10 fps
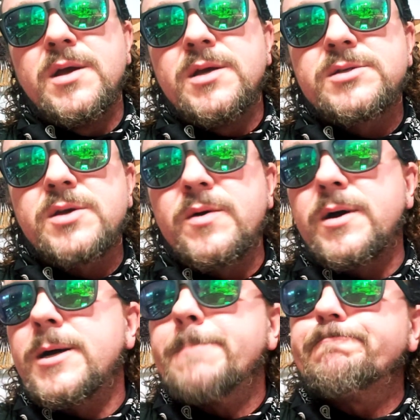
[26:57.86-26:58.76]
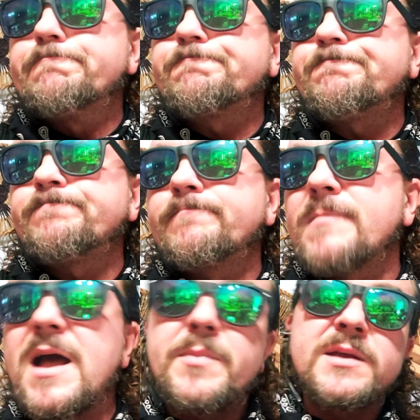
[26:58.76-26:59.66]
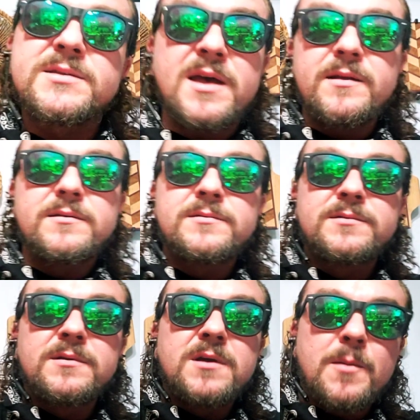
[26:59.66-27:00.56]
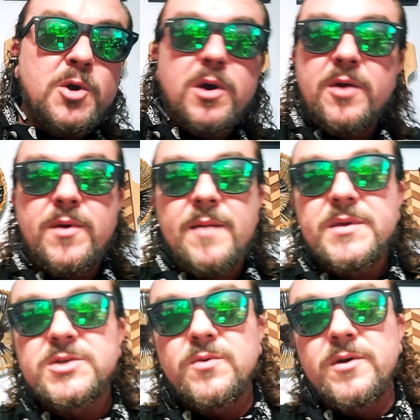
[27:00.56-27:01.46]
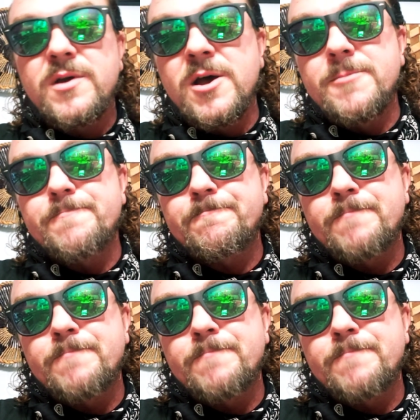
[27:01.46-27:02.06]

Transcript: So uh, that being said, I'm going to go ahead and wrap this one up,